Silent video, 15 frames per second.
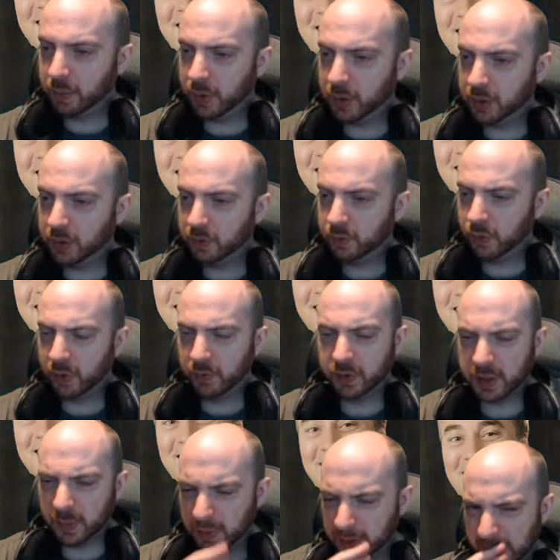push for it for
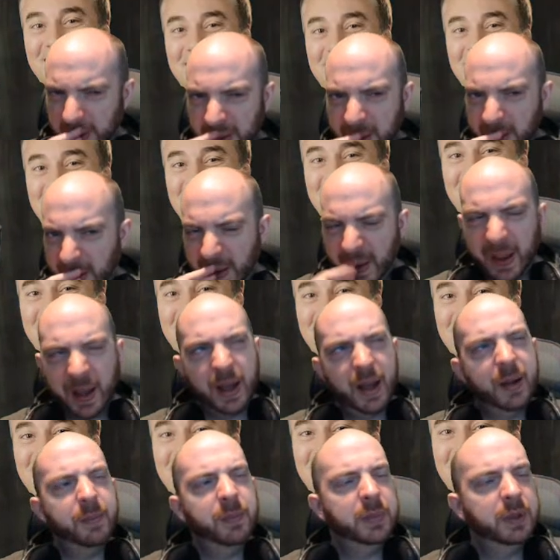some reason.
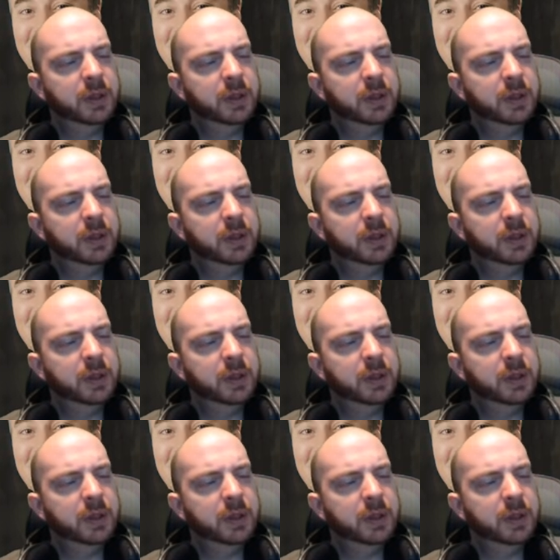The